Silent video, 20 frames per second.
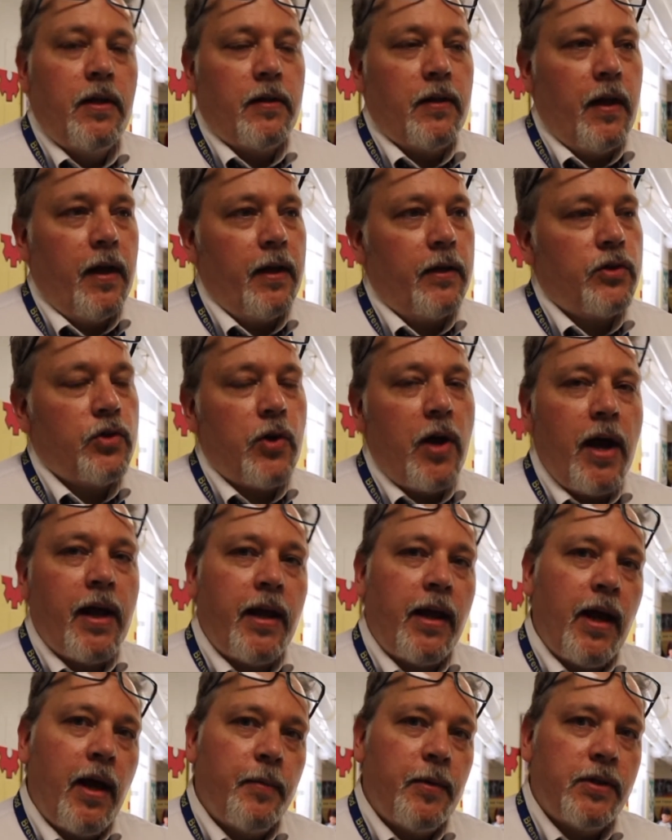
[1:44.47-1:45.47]
like
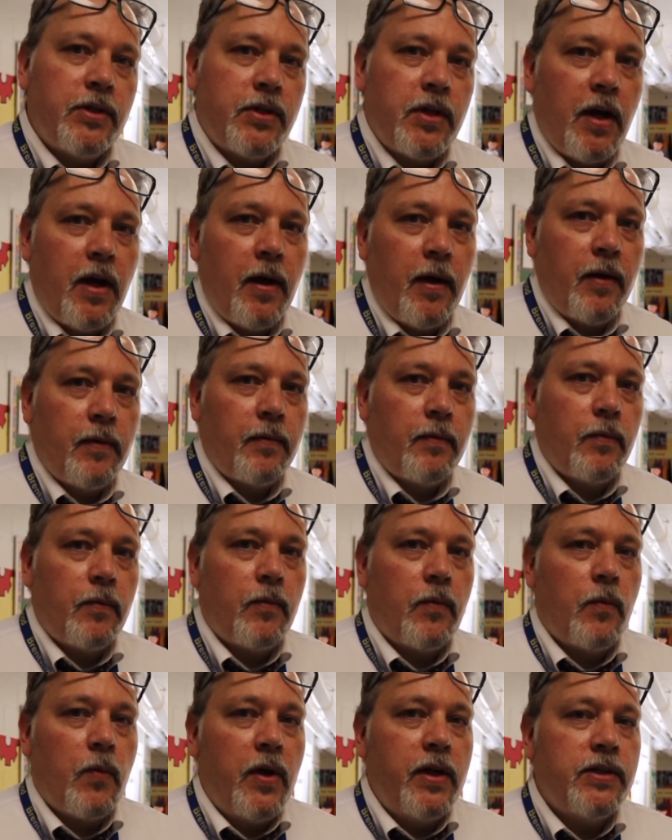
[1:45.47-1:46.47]
tracking how much
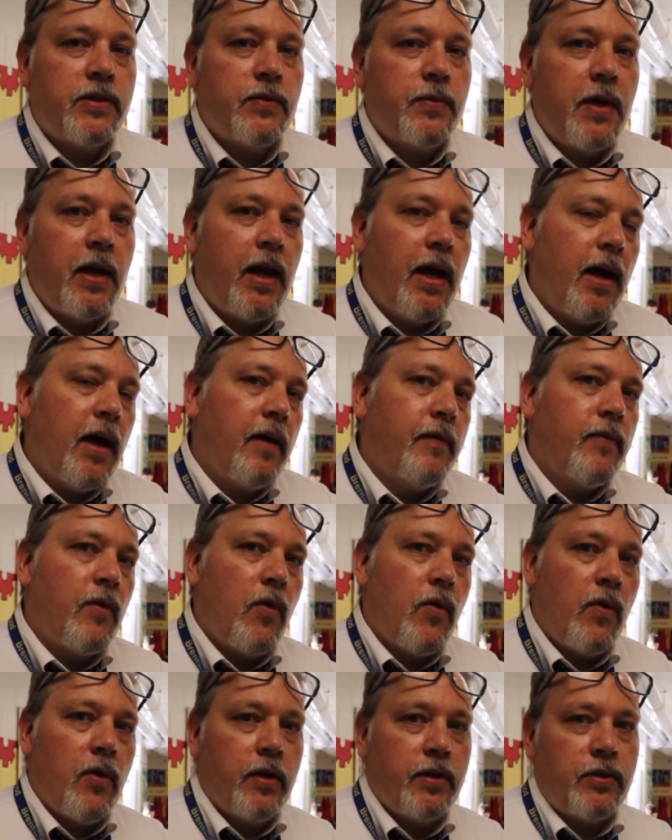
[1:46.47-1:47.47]
uh, waste we have
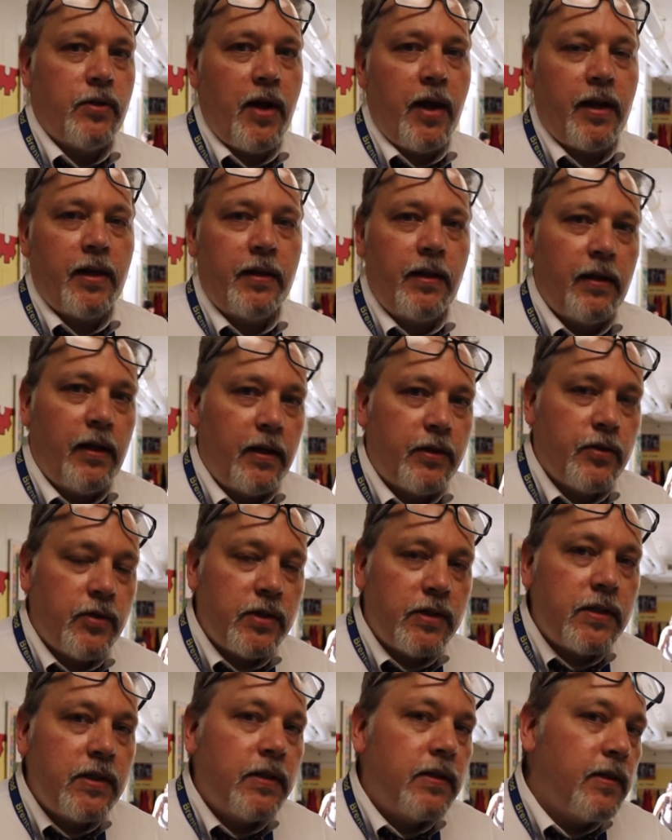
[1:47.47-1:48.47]
or tracking the
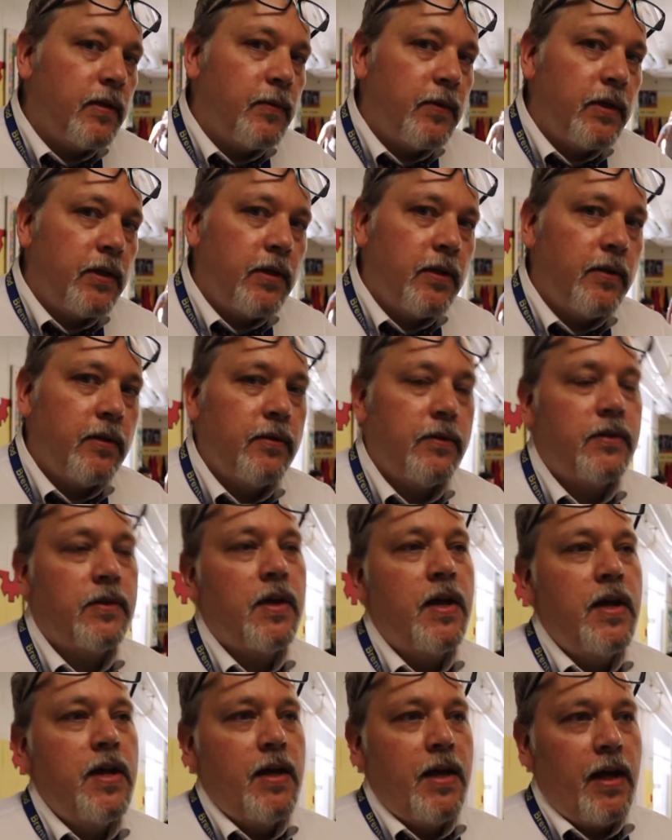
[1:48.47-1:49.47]
electricity that we use
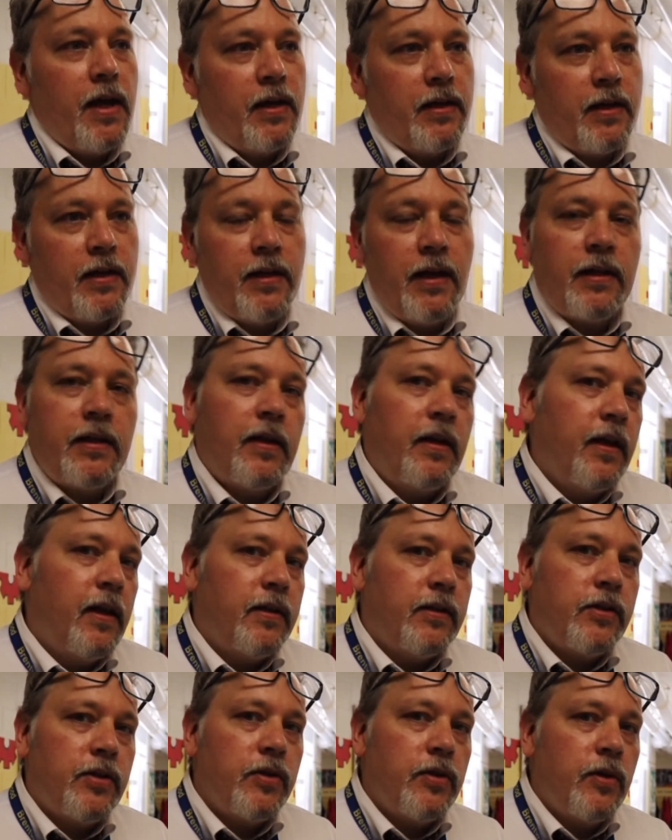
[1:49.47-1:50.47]
and connecting
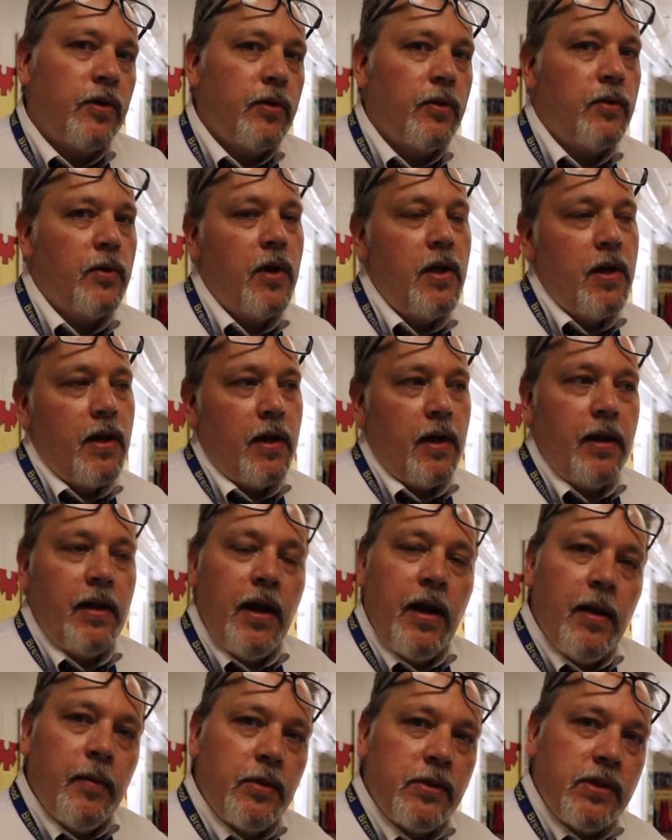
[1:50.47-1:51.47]
it to an
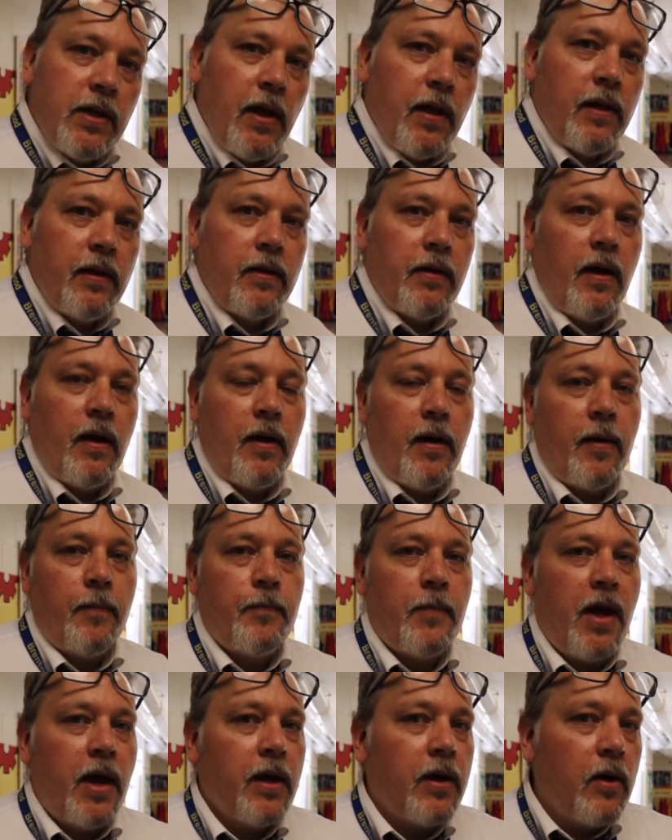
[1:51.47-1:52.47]
Amazon
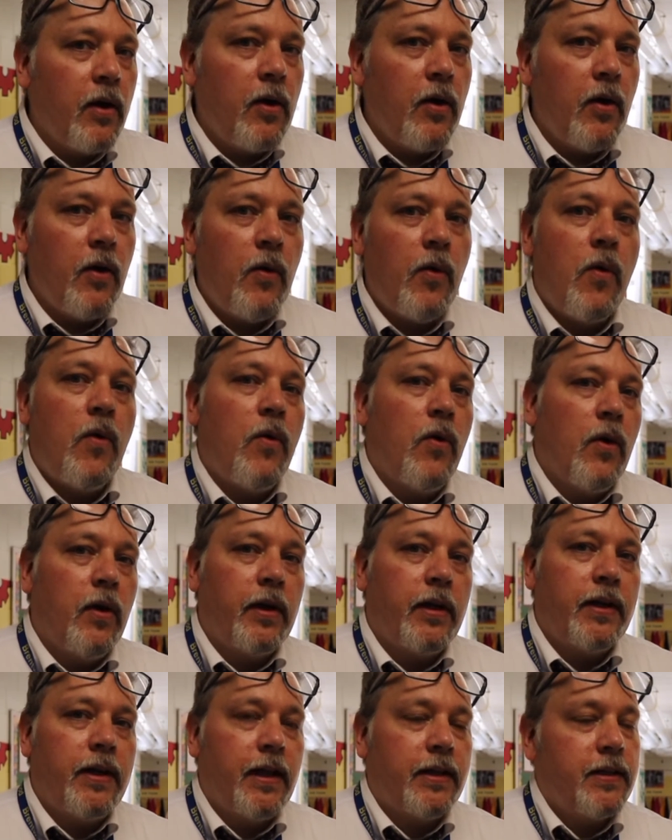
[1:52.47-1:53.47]
uh, Echo
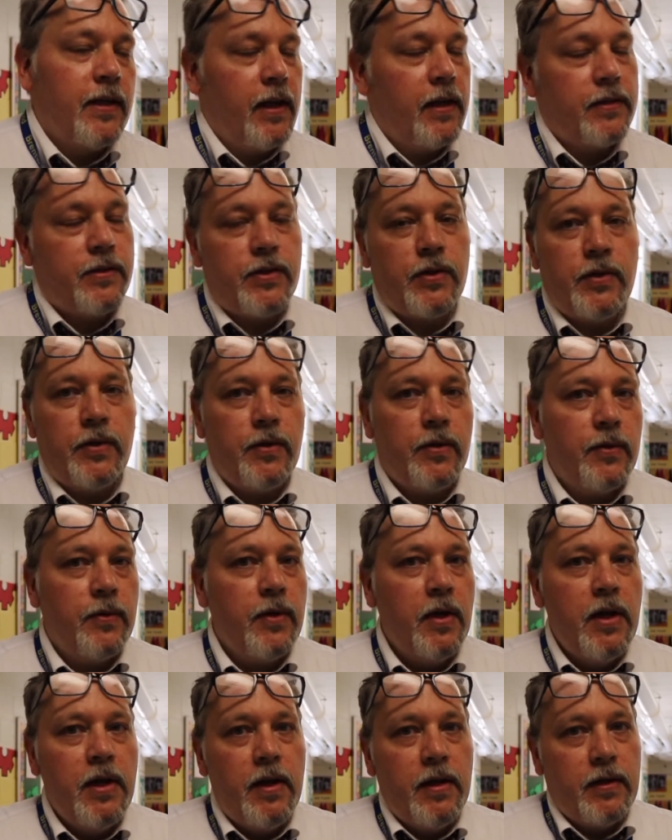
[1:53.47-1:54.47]
or connecting it to
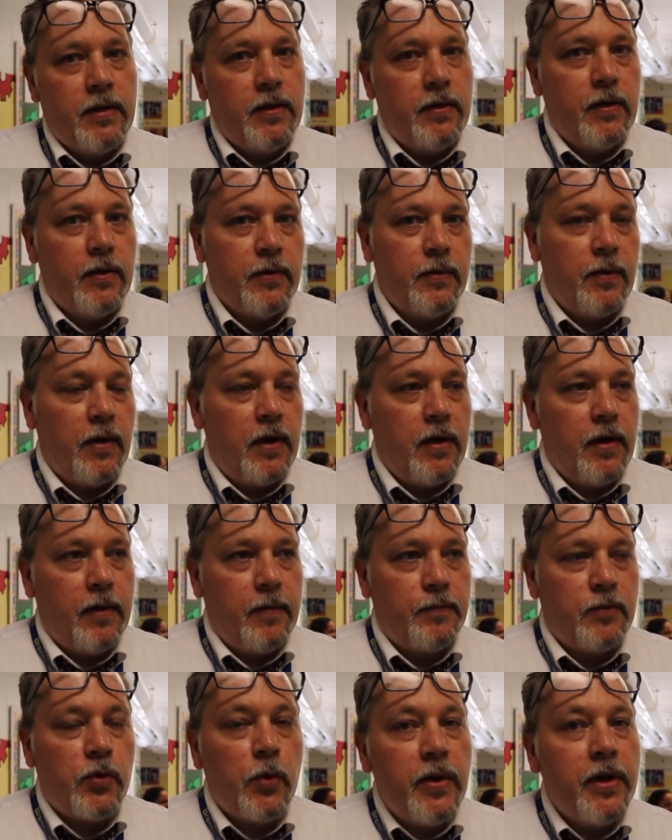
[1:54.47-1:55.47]
you know
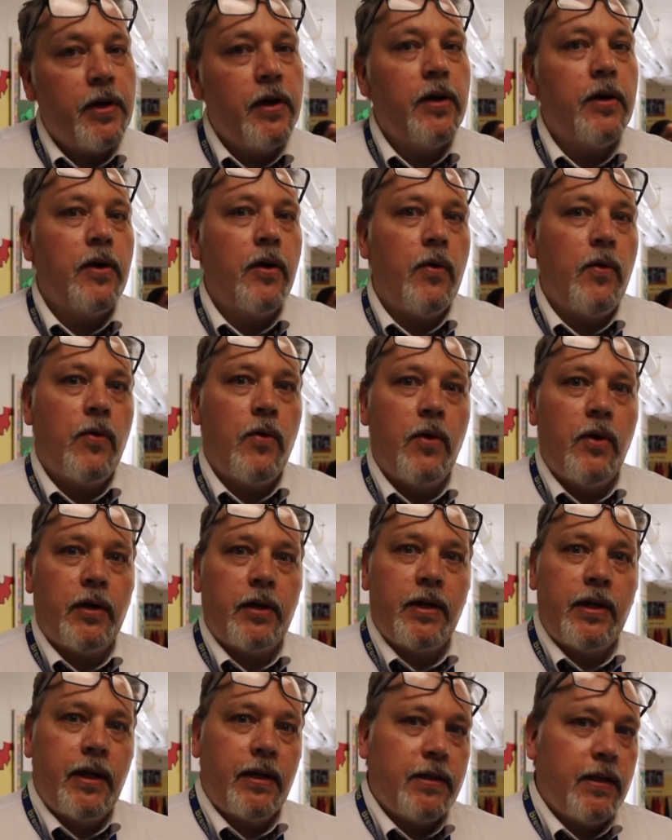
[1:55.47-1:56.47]
uh, Twitter or
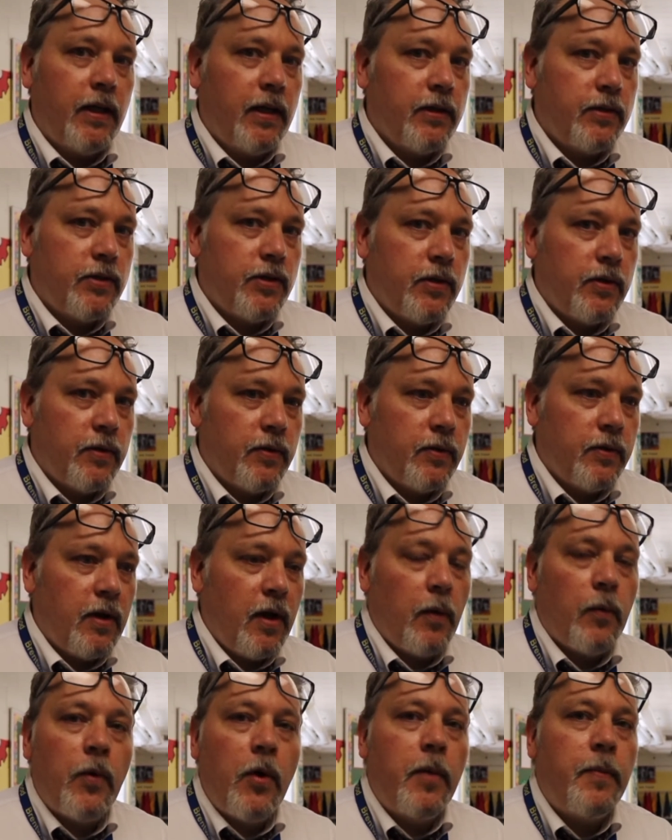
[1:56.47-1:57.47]
connecting it to
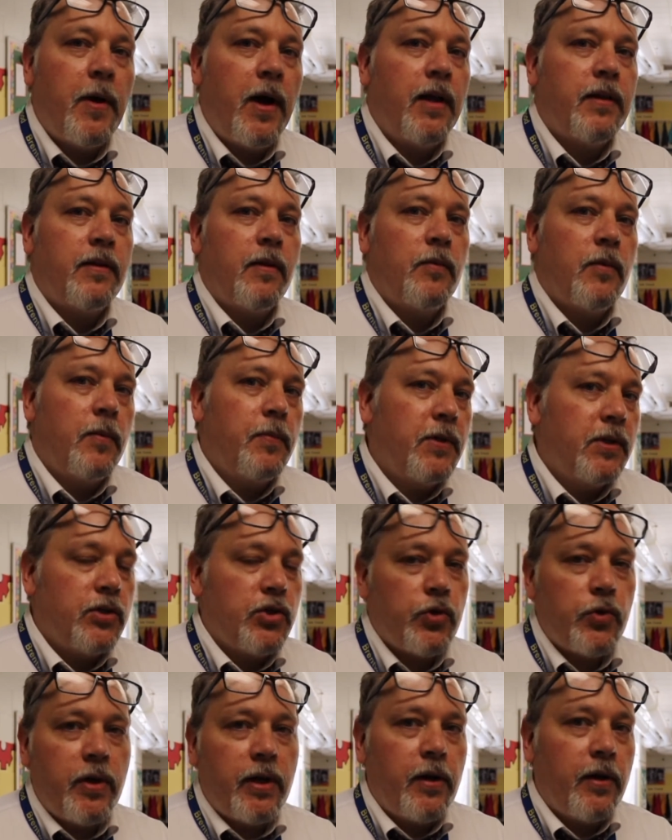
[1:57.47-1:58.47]
a robot that will be
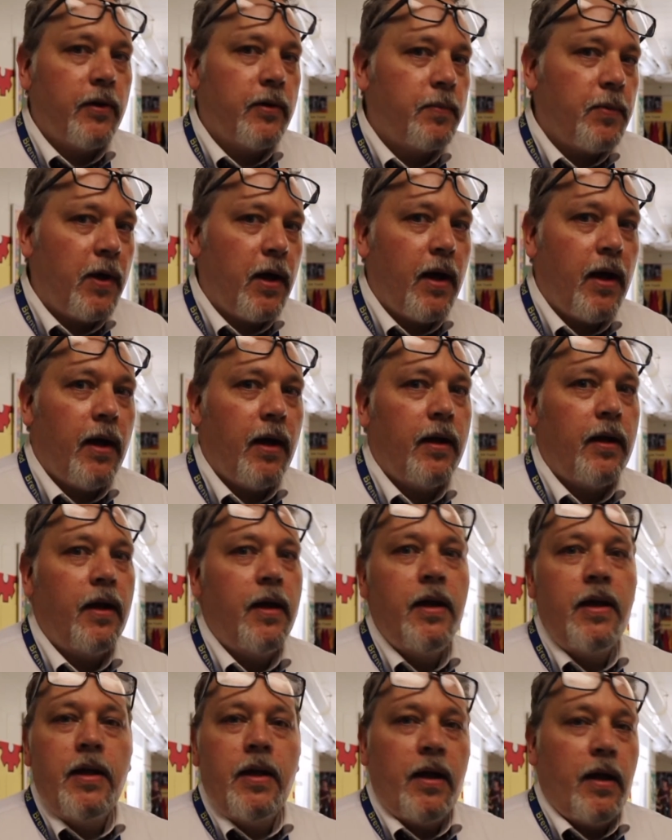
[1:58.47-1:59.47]
triggered by
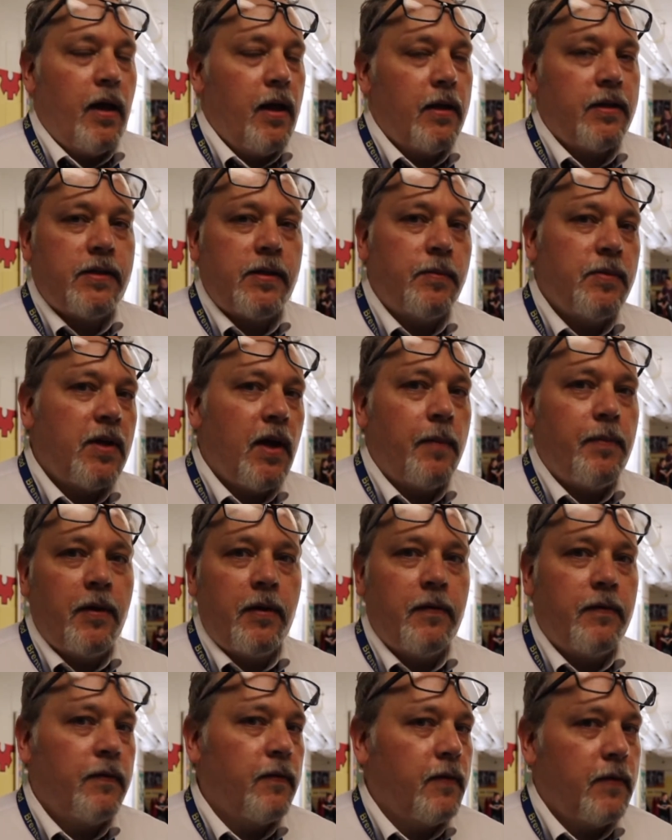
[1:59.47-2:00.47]
uh, some type
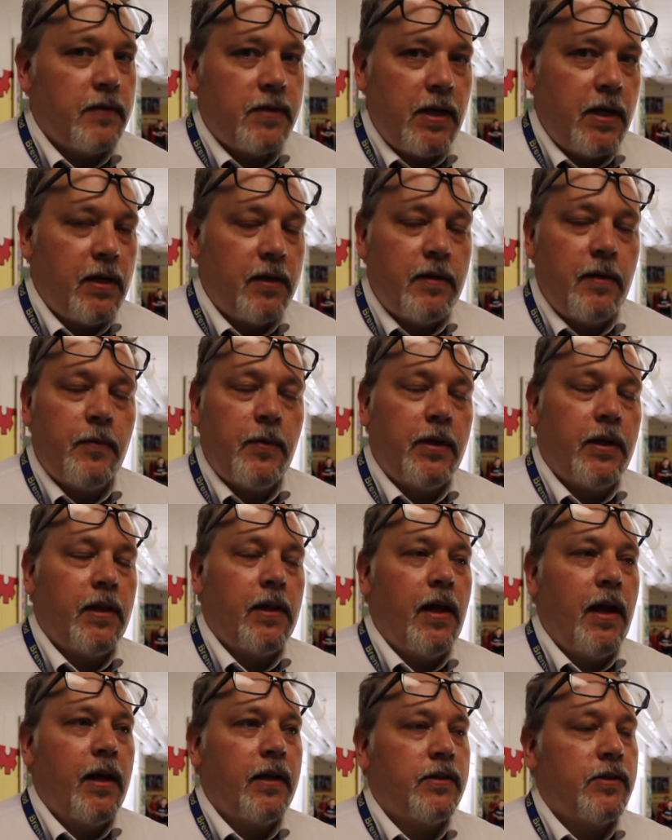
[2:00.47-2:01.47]
of data that we
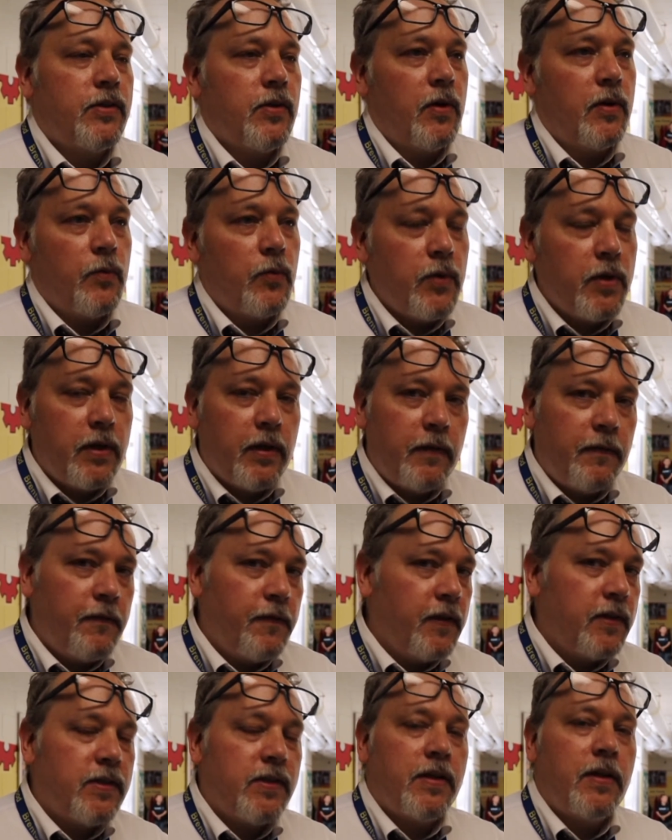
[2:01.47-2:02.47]
collect so it really
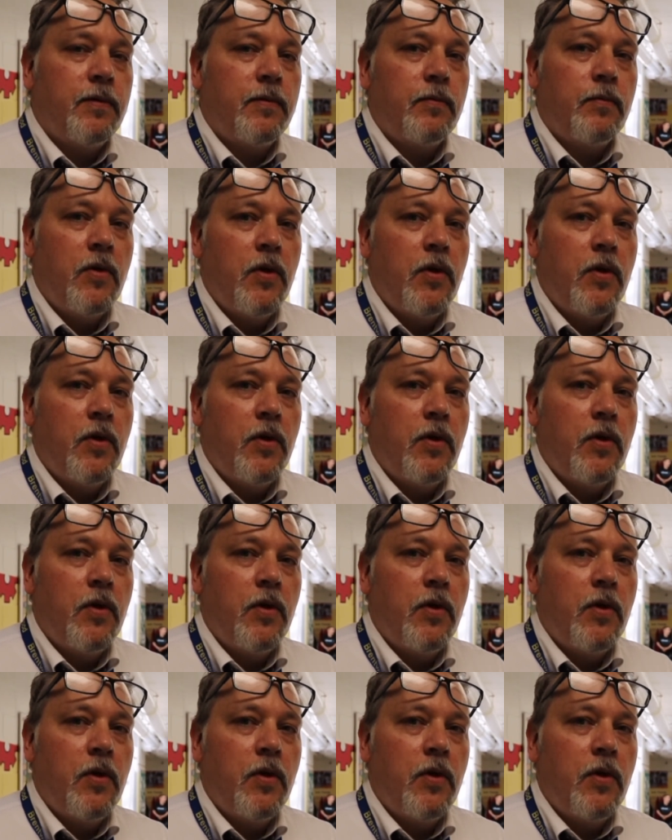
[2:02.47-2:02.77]
fits in